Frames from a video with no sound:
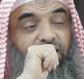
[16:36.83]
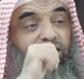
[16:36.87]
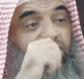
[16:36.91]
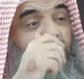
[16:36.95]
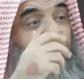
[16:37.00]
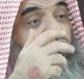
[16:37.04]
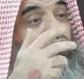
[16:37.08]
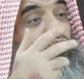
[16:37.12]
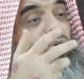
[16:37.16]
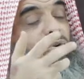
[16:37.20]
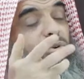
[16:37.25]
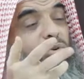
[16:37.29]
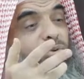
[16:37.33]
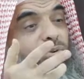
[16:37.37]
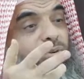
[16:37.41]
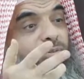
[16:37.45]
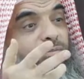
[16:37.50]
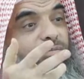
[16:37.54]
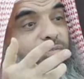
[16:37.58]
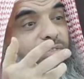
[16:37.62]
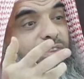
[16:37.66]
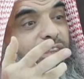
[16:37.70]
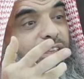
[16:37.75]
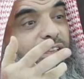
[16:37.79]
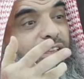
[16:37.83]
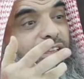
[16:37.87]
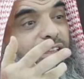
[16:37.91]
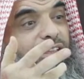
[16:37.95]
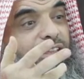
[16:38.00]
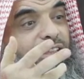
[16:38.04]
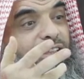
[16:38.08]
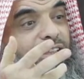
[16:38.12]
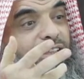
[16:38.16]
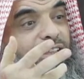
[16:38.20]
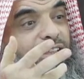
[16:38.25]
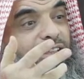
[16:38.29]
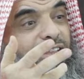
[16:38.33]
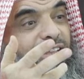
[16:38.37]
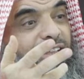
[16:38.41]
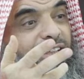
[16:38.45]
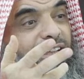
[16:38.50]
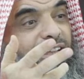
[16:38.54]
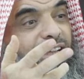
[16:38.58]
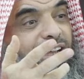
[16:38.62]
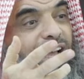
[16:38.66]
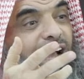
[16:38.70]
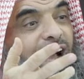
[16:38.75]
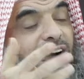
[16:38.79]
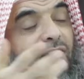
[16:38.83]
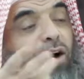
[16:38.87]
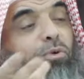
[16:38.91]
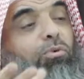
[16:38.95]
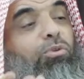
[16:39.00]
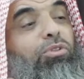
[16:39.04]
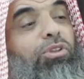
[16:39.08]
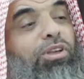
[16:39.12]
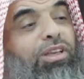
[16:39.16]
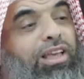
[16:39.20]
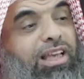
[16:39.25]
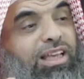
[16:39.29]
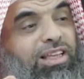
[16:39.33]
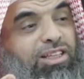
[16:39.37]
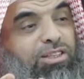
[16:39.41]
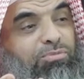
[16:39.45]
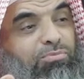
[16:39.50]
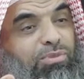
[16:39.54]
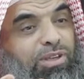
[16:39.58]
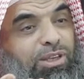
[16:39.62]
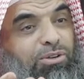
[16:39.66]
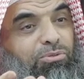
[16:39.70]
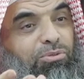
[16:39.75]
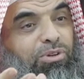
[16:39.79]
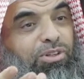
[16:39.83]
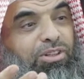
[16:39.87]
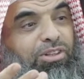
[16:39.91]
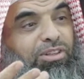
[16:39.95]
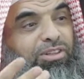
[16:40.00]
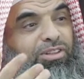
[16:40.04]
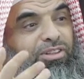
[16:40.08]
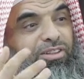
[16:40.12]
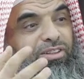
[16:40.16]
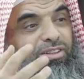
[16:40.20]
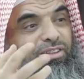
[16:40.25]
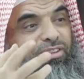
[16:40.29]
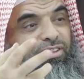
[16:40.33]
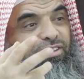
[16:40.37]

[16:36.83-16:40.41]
So, how would the case be when